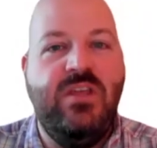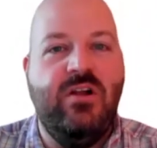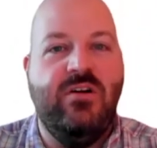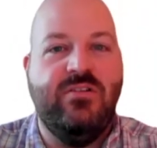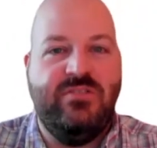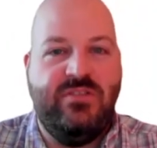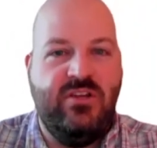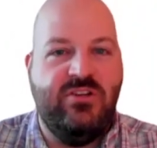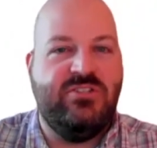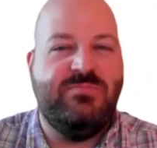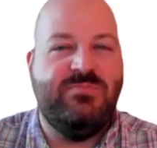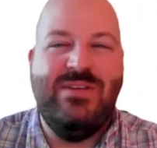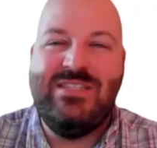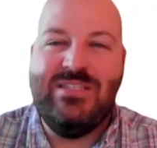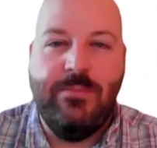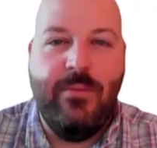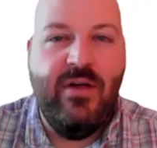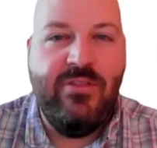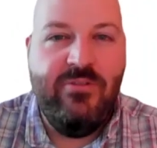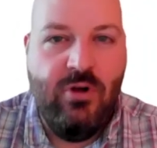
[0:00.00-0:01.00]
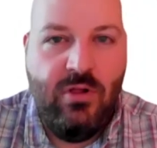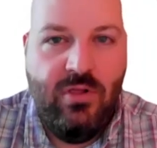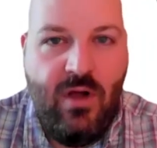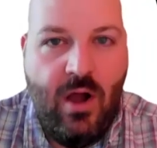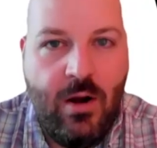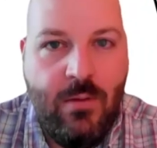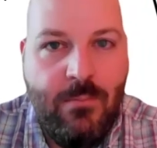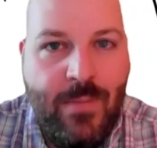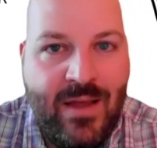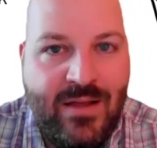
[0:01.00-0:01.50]
there's been some other
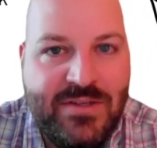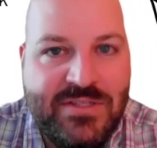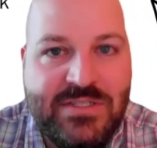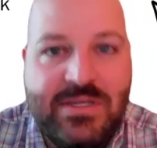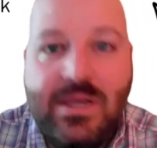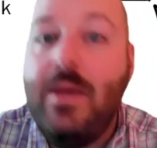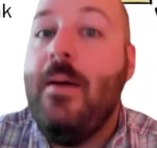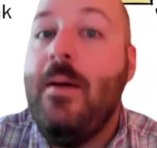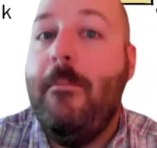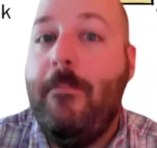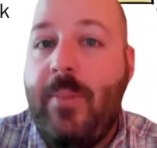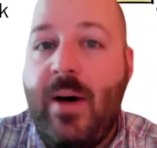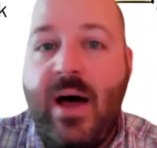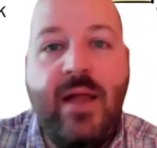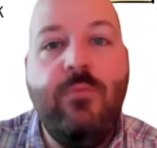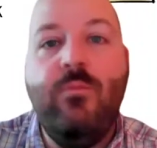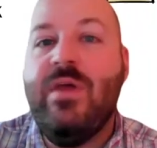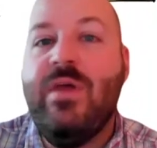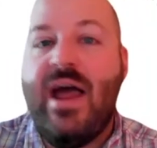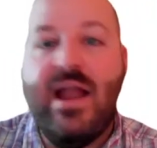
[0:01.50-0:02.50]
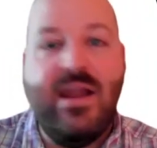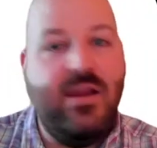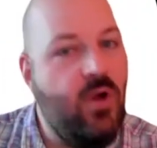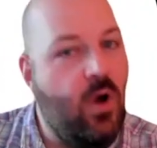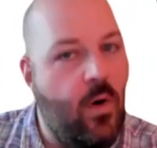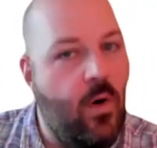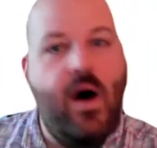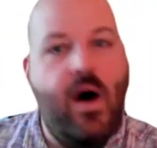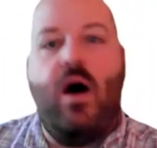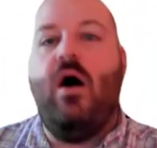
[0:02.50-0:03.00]
alarm bells, but we got to
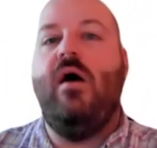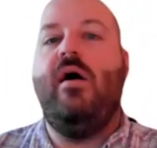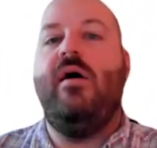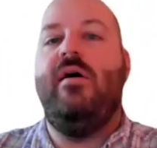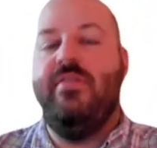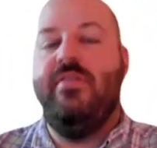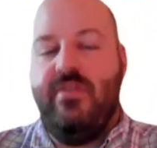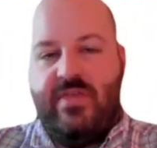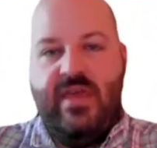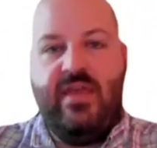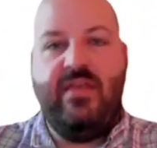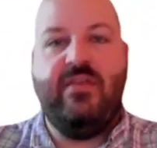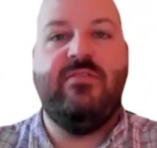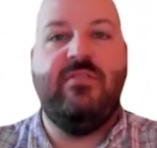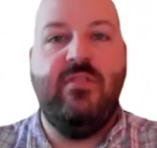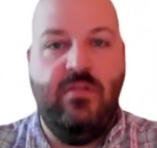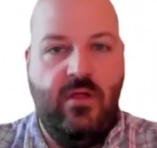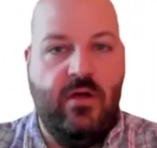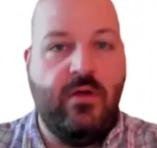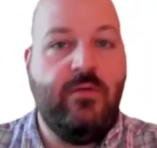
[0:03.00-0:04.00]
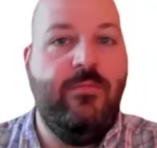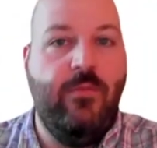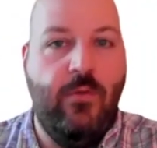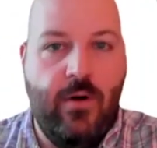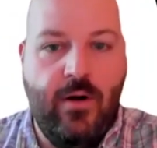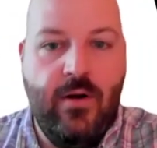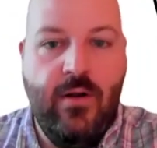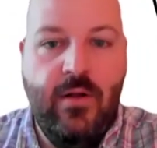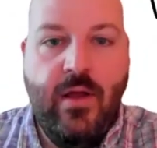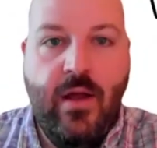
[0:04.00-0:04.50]
know all the things to look for.
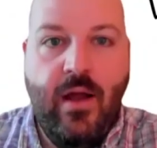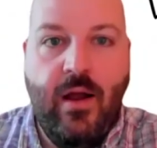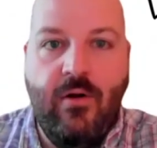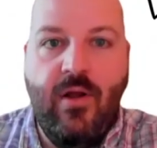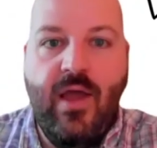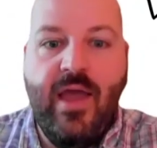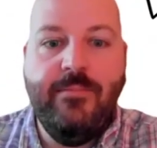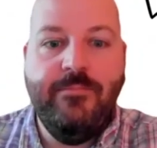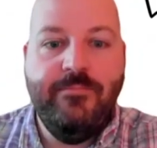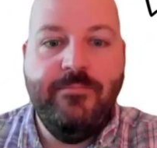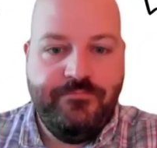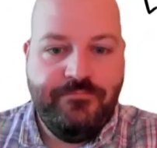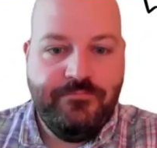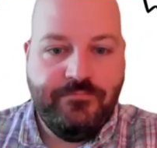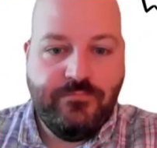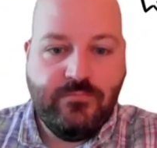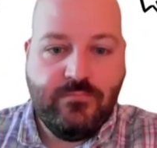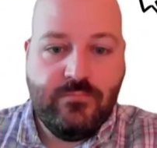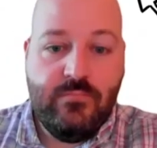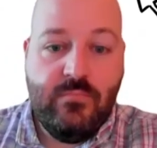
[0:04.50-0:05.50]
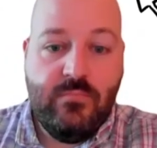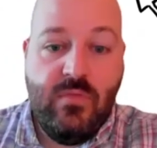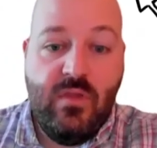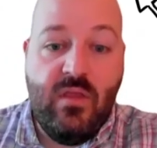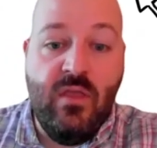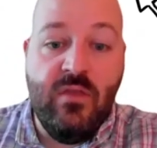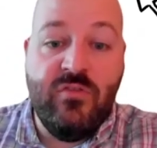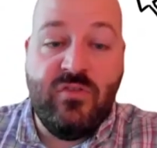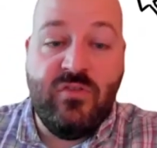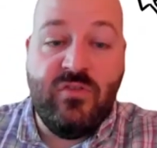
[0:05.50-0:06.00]
All right.
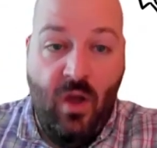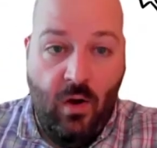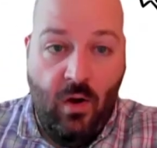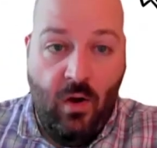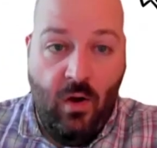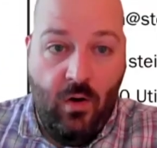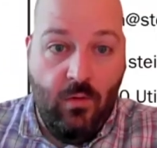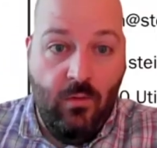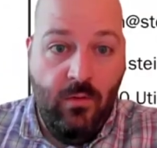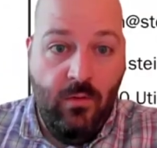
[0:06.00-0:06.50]
So